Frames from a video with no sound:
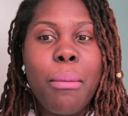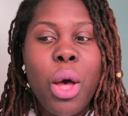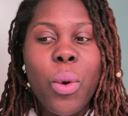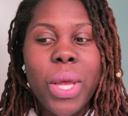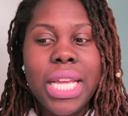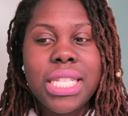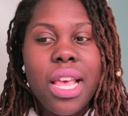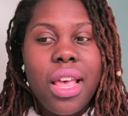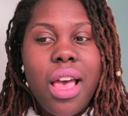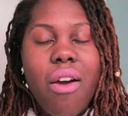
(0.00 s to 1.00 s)
I've
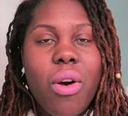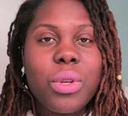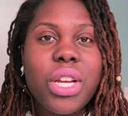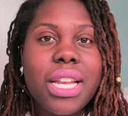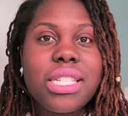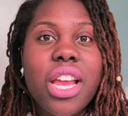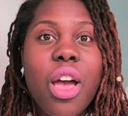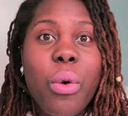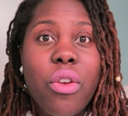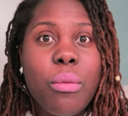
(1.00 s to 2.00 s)
always tried to
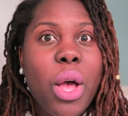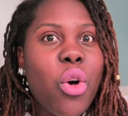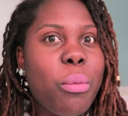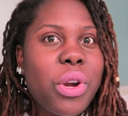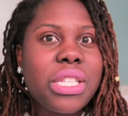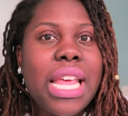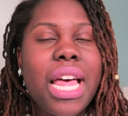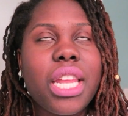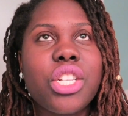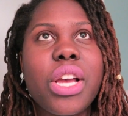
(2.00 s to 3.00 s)
shy away from my old
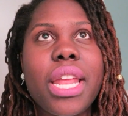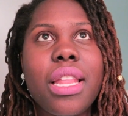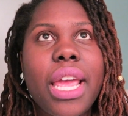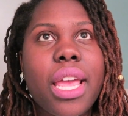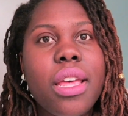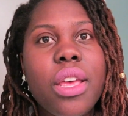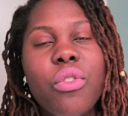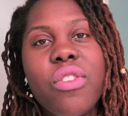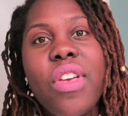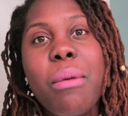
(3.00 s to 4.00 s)
personality and try to like
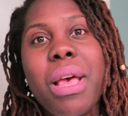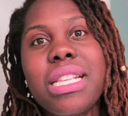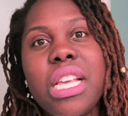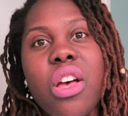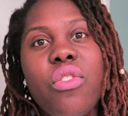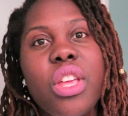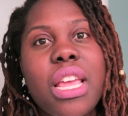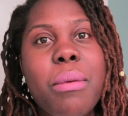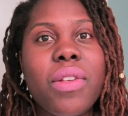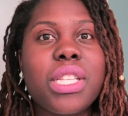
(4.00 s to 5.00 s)
revamp myself
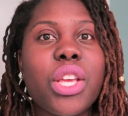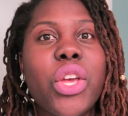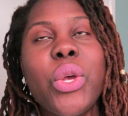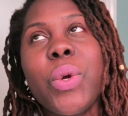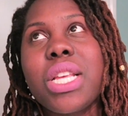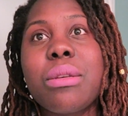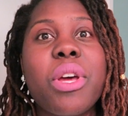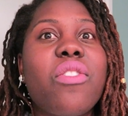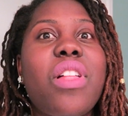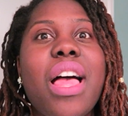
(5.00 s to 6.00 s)
and come out of this cocoon as a
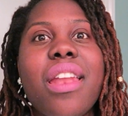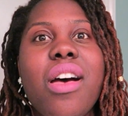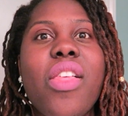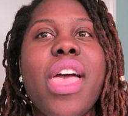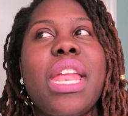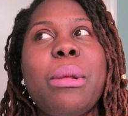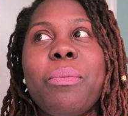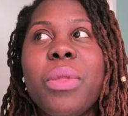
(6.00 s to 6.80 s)
butterfly and all that.